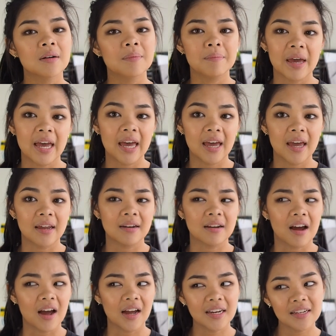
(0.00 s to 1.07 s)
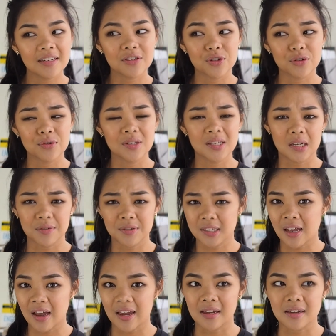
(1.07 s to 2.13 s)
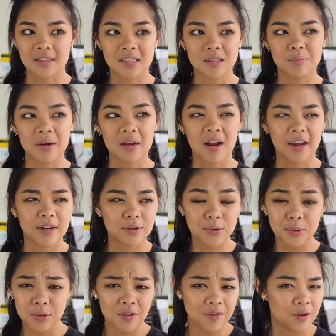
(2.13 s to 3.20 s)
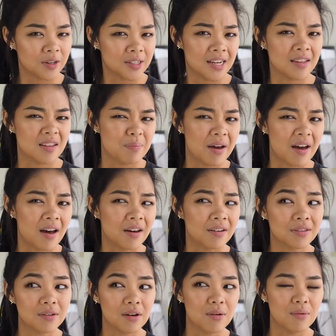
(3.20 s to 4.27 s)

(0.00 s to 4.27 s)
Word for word: man, I didn't choose health science, but I could have gone down the path.